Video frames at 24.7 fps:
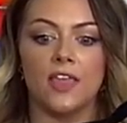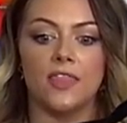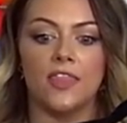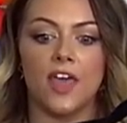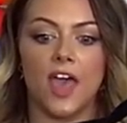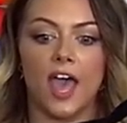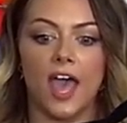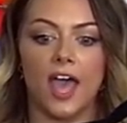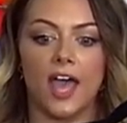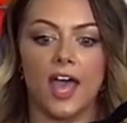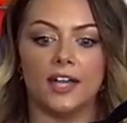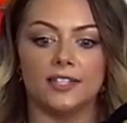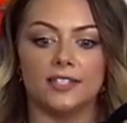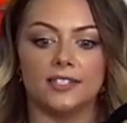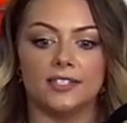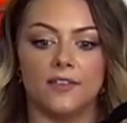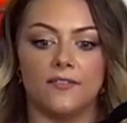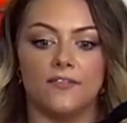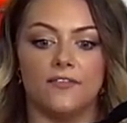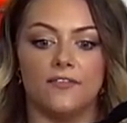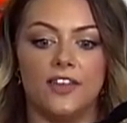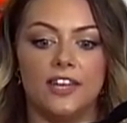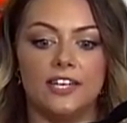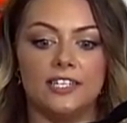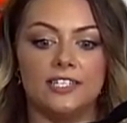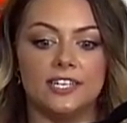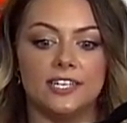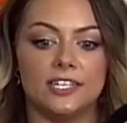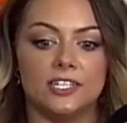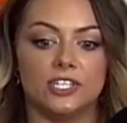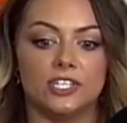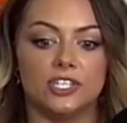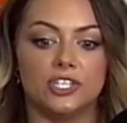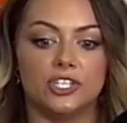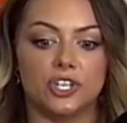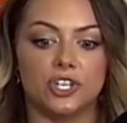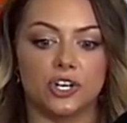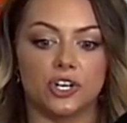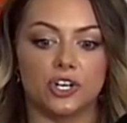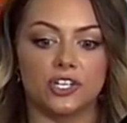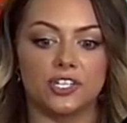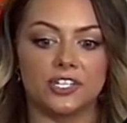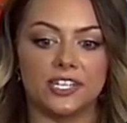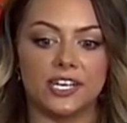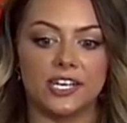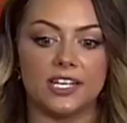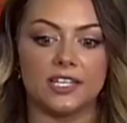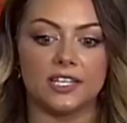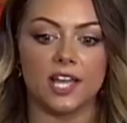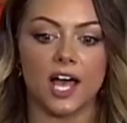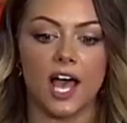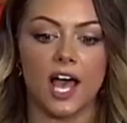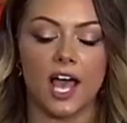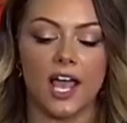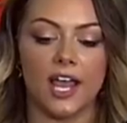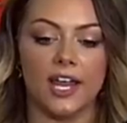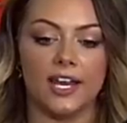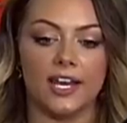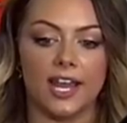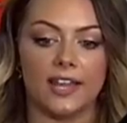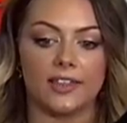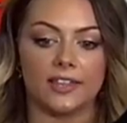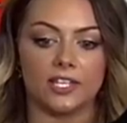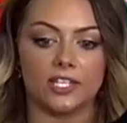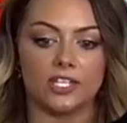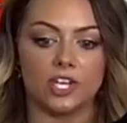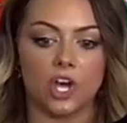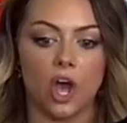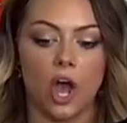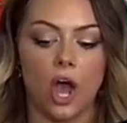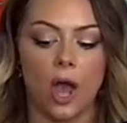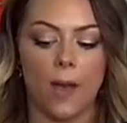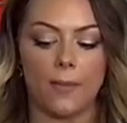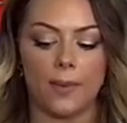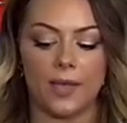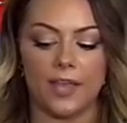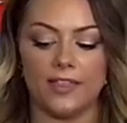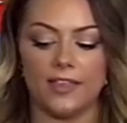that vintage jersey line at the top,